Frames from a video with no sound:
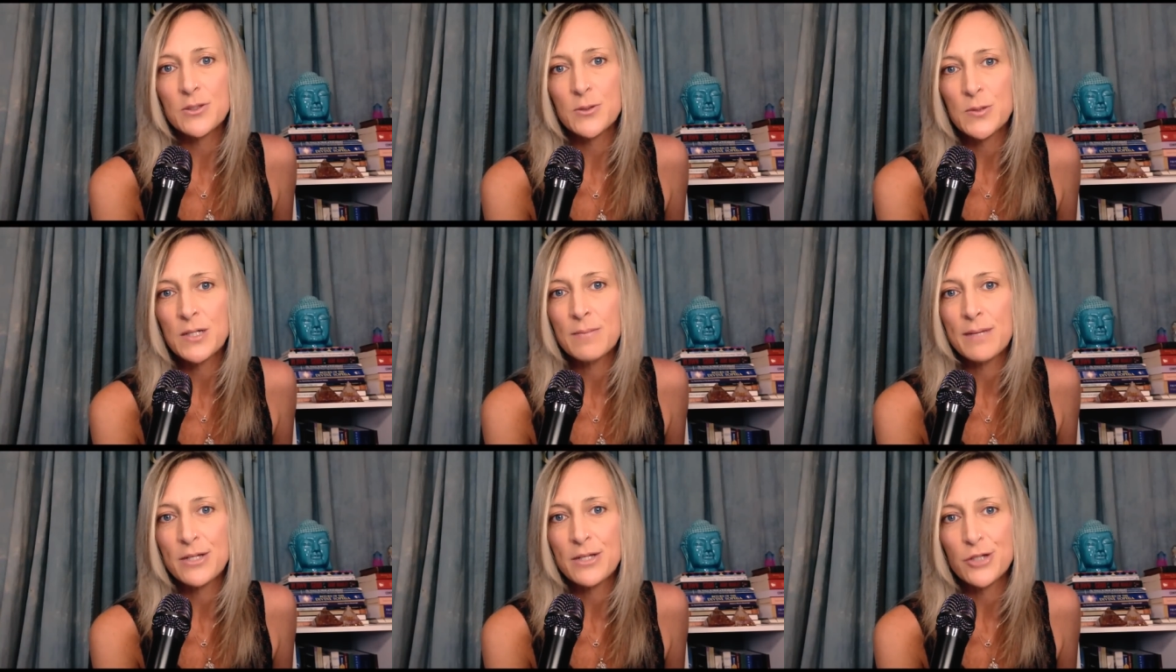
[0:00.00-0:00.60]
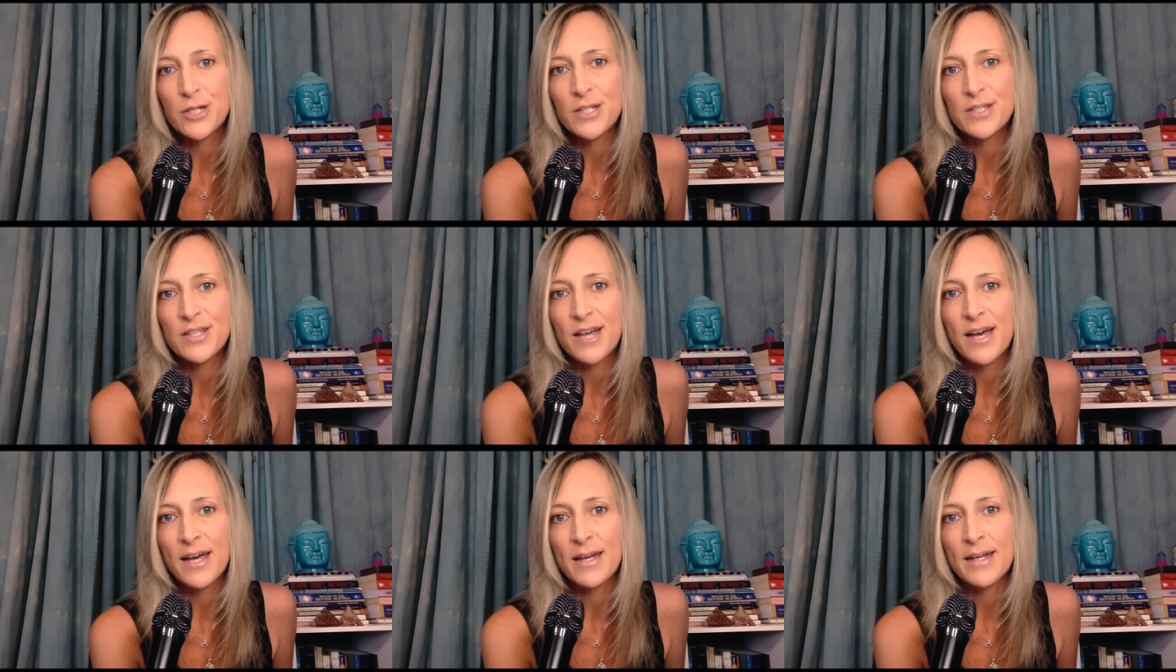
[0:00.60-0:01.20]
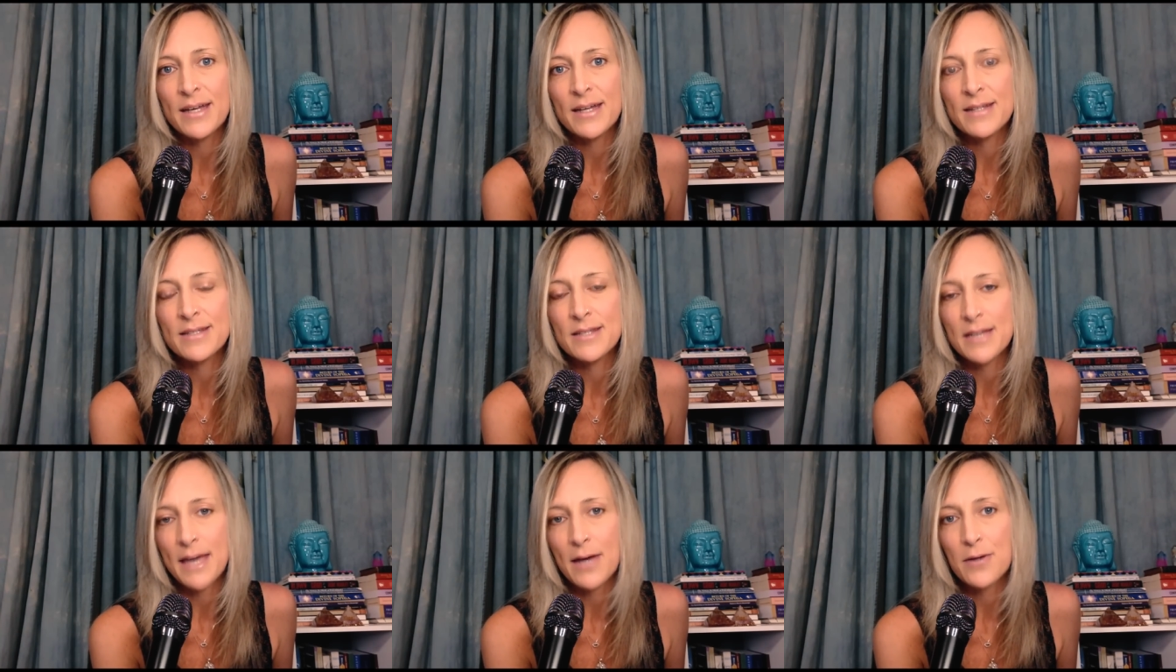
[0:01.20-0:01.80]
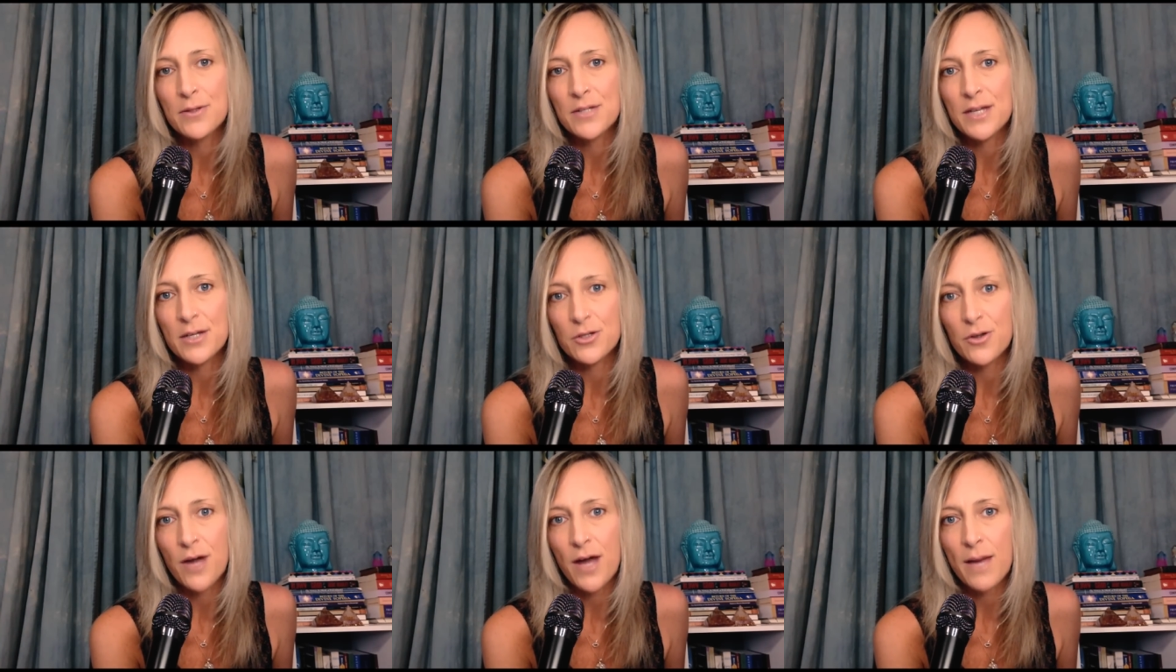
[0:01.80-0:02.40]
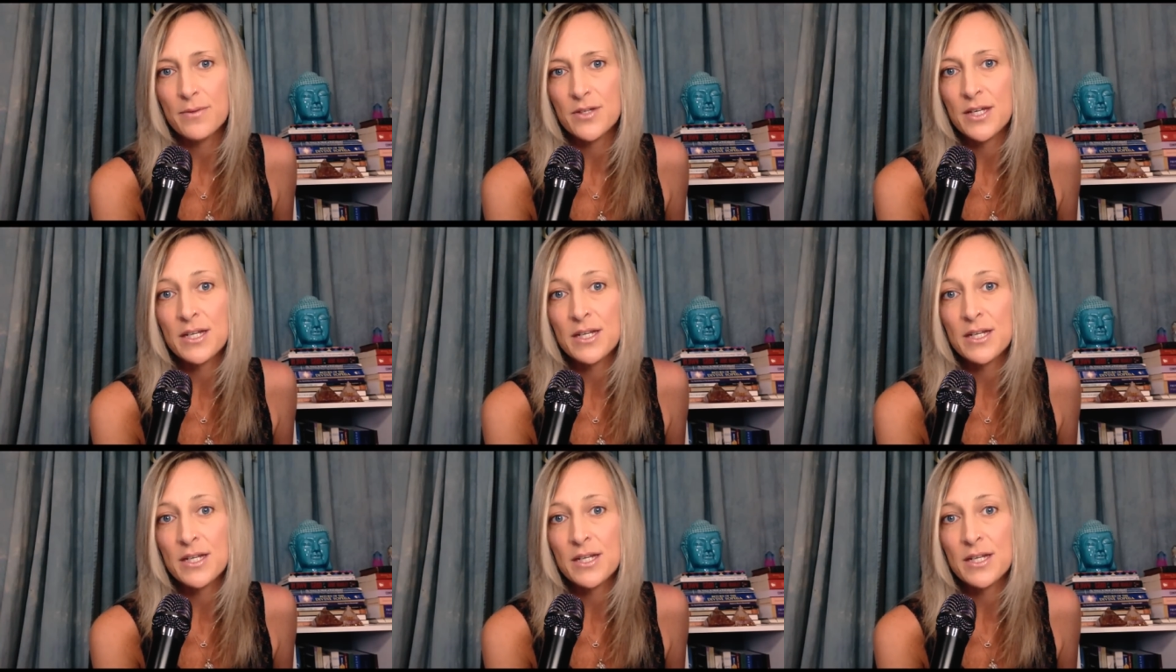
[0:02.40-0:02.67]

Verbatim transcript: to commit genocide against the Celtic tribes.